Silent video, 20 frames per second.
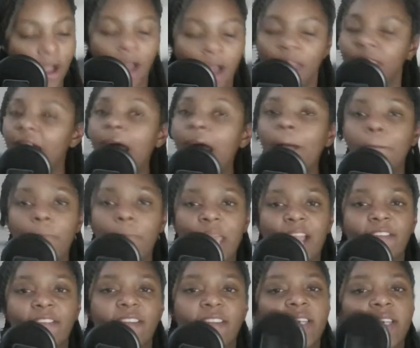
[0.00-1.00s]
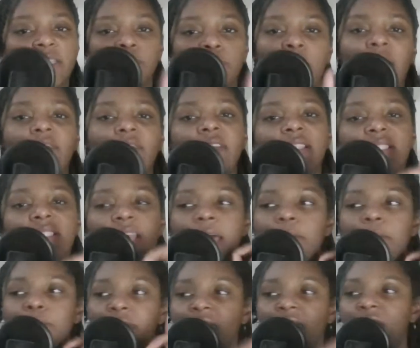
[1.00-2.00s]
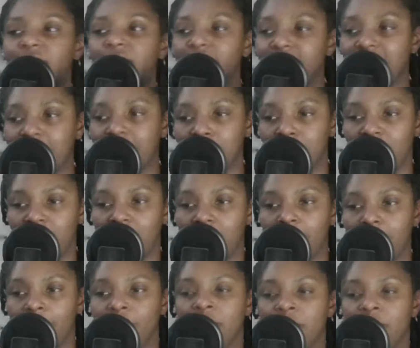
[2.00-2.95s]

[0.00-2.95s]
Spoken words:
Not Mary, because Mary said, be it unto me